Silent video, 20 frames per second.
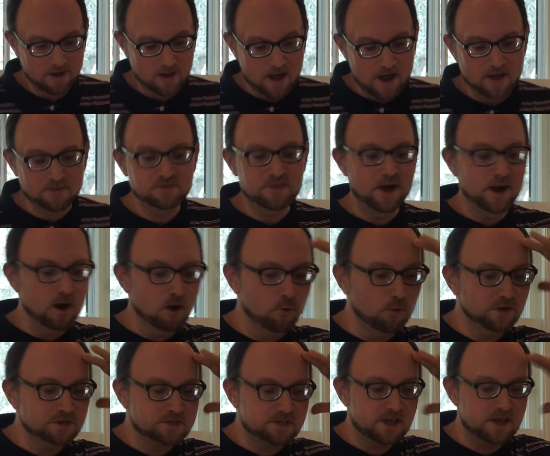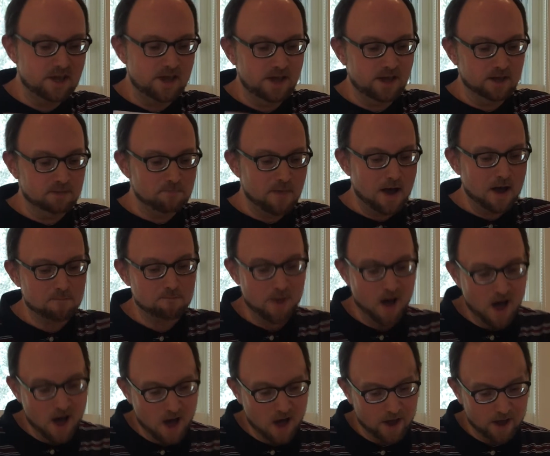And there was T in my
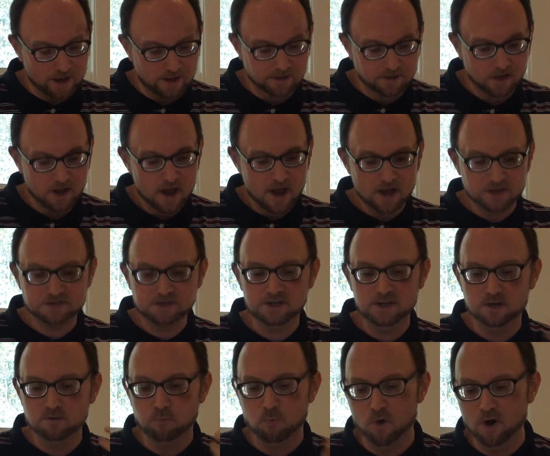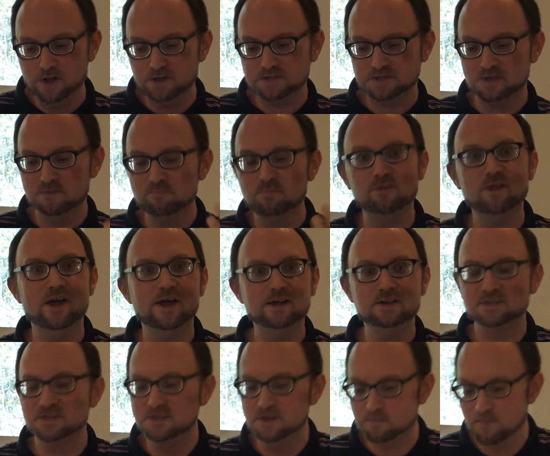mind, as he had once
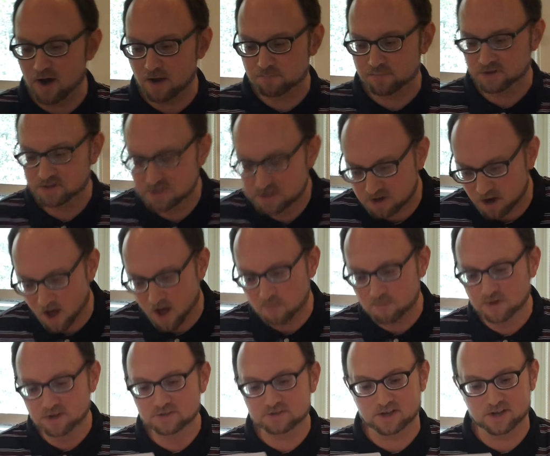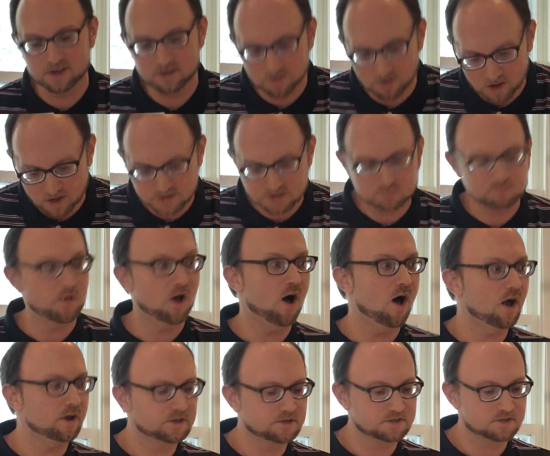emblazoned my pajamas and
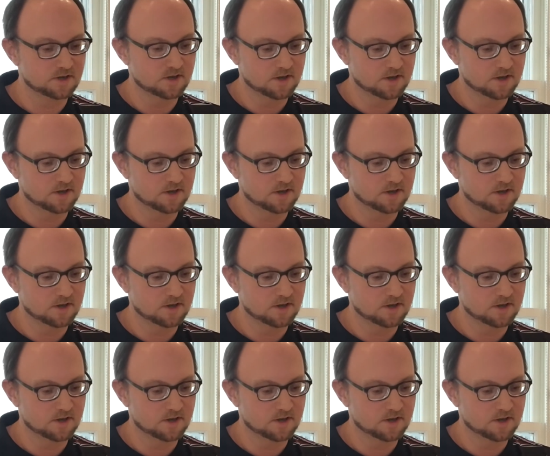lunchbox.